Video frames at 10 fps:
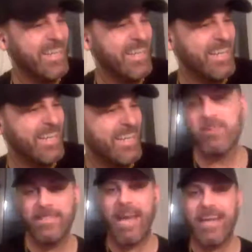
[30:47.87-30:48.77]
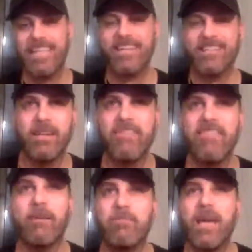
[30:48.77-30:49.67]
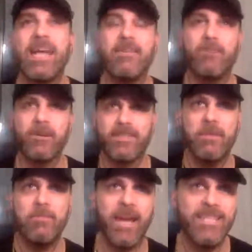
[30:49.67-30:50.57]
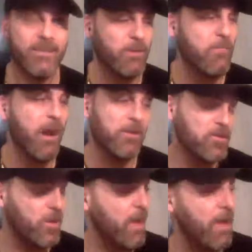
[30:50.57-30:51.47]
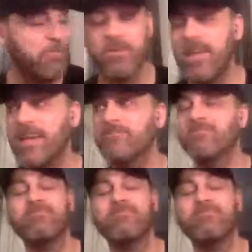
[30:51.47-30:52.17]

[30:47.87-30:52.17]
I've been dying to get something there to paint it for it to be painted and remodeled, so I'm happy with that.